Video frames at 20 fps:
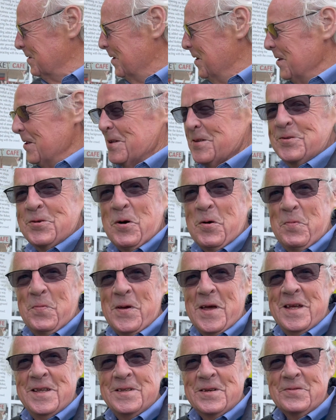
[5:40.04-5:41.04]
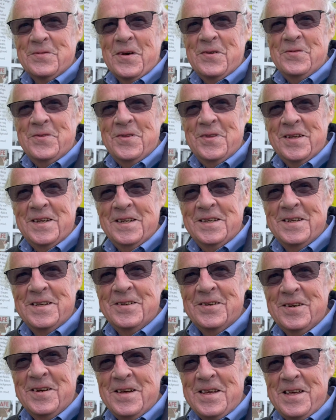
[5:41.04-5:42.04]
the top end of everything, you
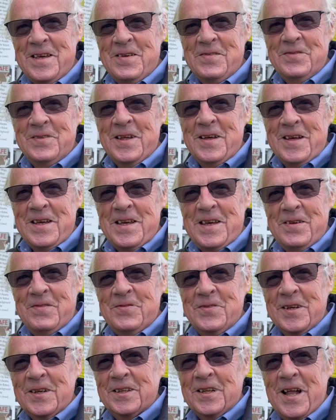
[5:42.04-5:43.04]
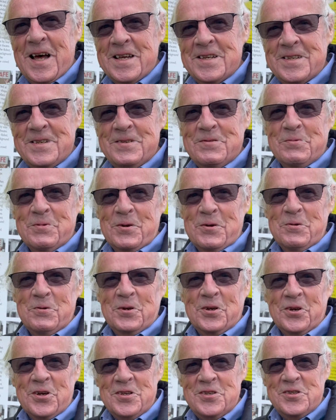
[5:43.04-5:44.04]
know. Even the glasses were all
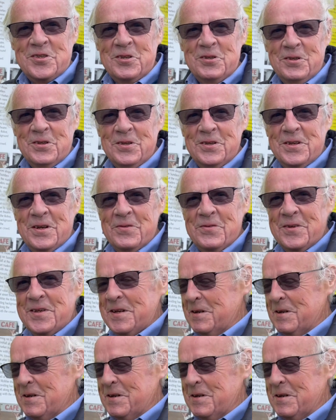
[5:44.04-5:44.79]
crystal and everything